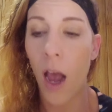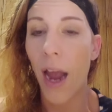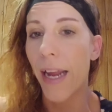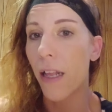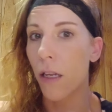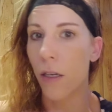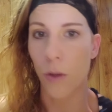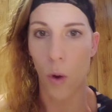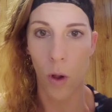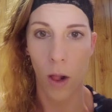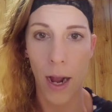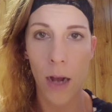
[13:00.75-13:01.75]
I clear the
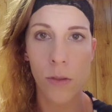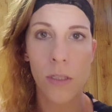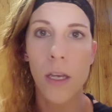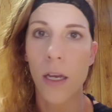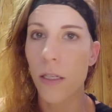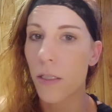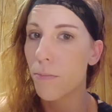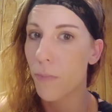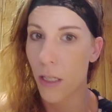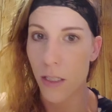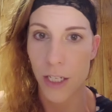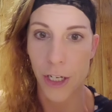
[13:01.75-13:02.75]
whole house because
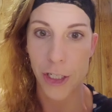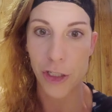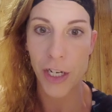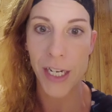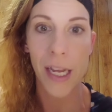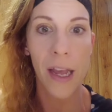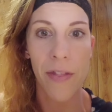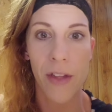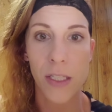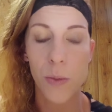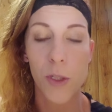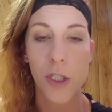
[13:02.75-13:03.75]
military training, and
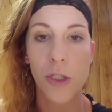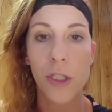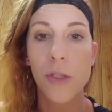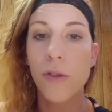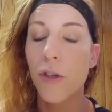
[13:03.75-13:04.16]
that's what you do.